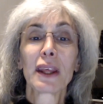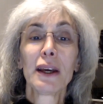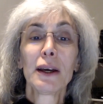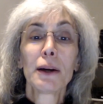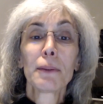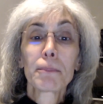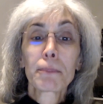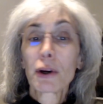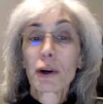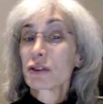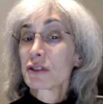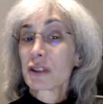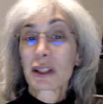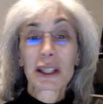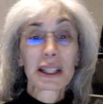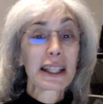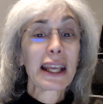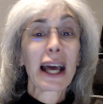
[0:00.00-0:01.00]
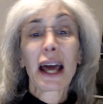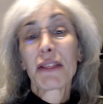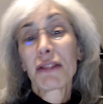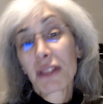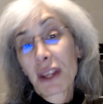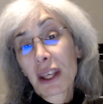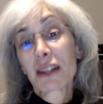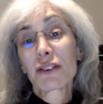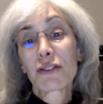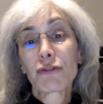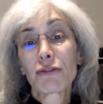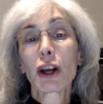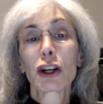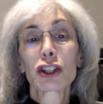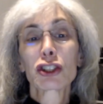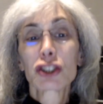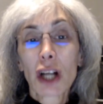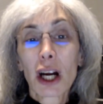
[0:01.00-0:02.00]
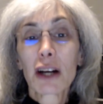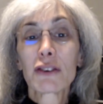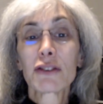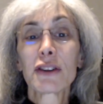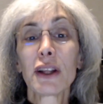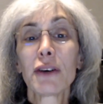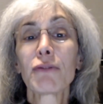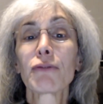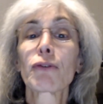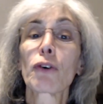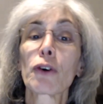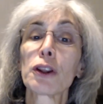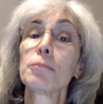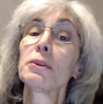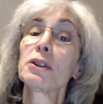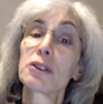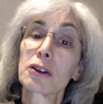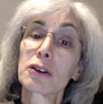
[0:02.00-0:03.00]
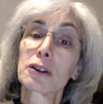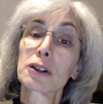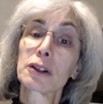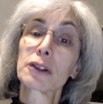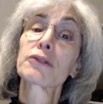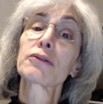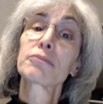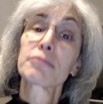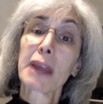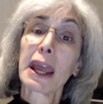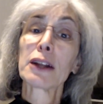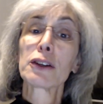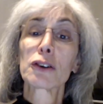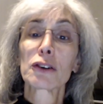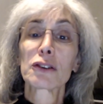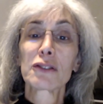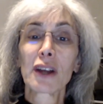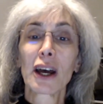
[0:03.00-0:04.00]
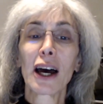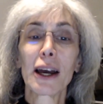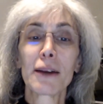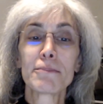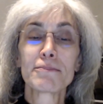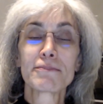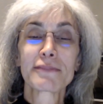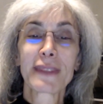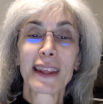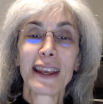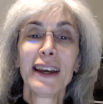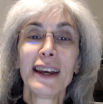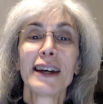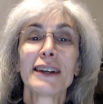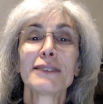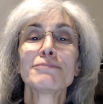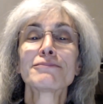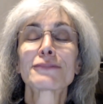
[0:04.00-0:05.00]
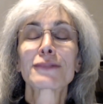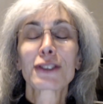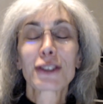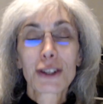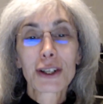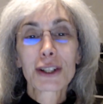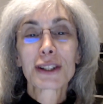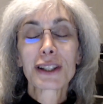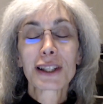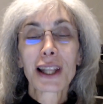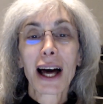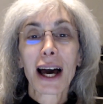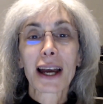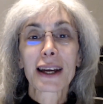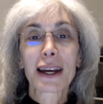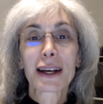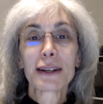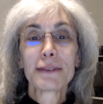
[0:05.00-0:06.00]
Personally, I think it's fair to charge them for the materials and your time. Good luck.